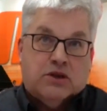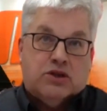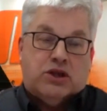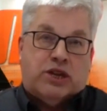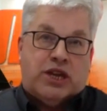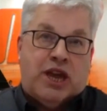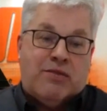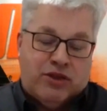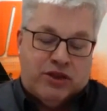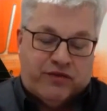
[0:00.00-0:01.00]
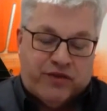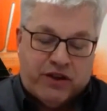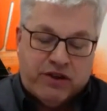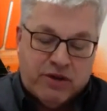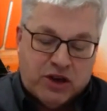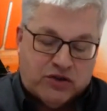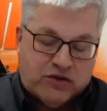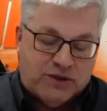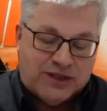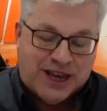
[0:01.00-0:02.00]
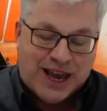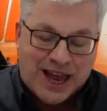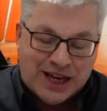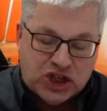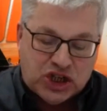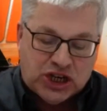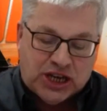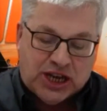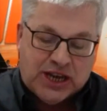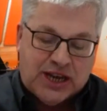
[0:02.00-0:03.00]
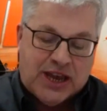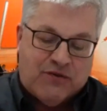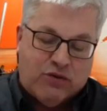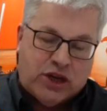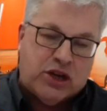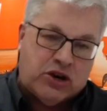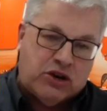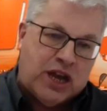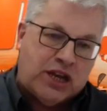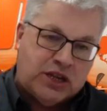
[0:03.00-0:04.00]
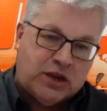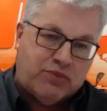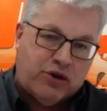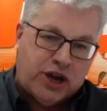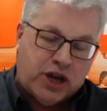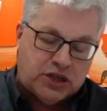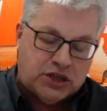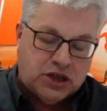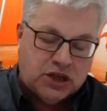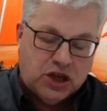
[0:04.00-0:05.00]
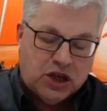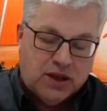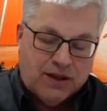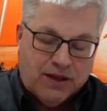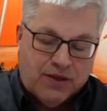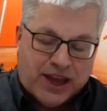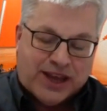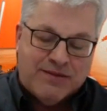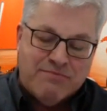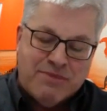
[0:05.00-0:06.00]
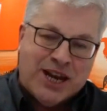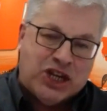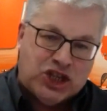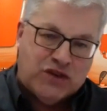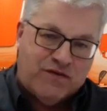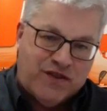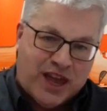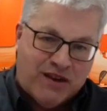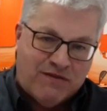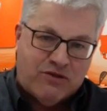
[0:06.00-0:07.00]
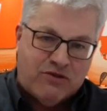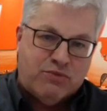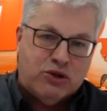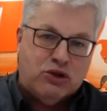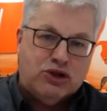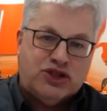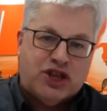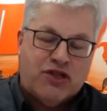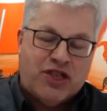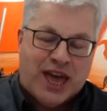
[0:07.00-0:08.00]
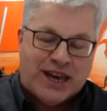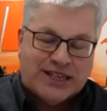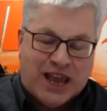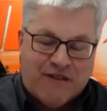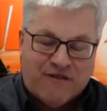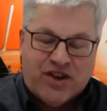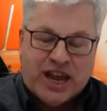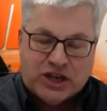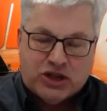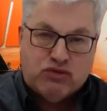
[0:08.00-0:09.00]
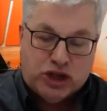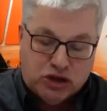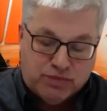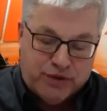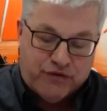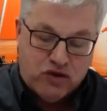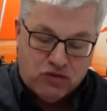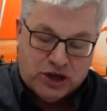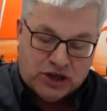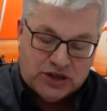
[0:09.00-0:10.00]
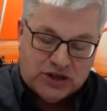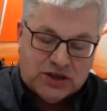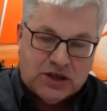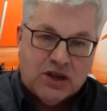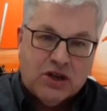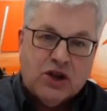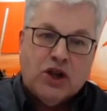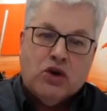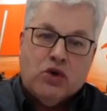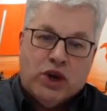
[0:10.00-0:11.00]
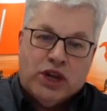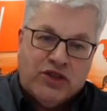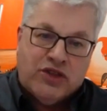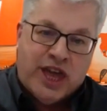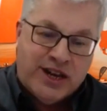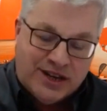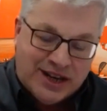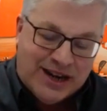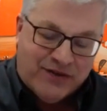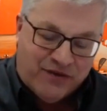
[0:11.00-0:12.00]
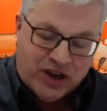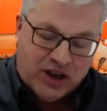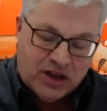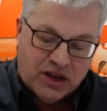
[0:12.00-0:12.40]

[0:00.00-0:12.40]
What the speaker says: So we came at this very much from saying, actually, if we can create a product that can manage the variables that affect real performance, we can then deliver